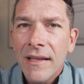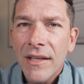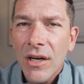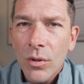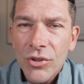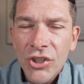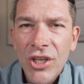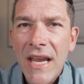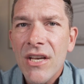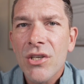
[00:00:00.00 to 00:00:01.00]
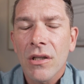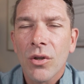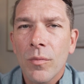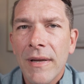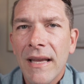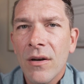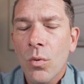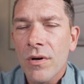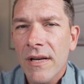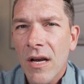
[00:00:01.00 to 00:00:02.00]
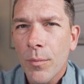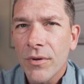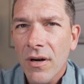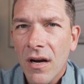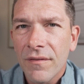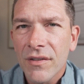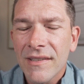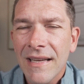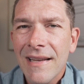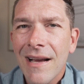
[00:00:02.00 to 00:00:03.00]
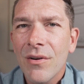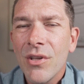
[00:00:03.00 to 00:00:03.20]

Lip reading: you know, change a little bit in order to help your offer stand out,